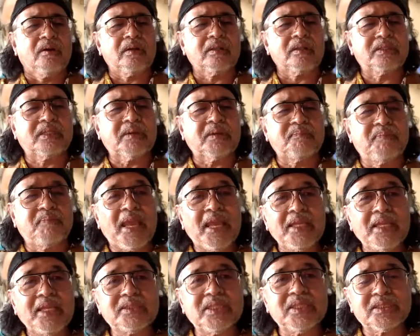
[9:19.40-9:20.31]
the
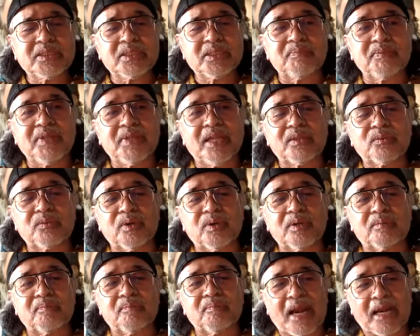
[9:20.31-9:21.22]
basics of
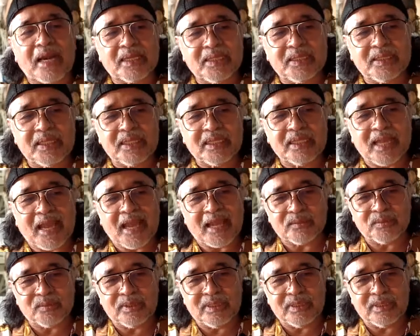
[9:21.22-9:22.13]
network marketing
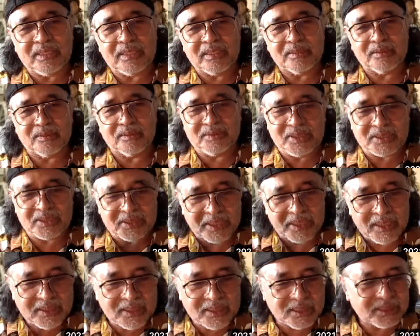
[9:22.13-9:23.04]
actually, or this
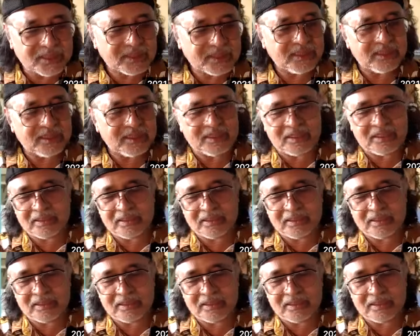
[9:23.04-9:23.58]
industry,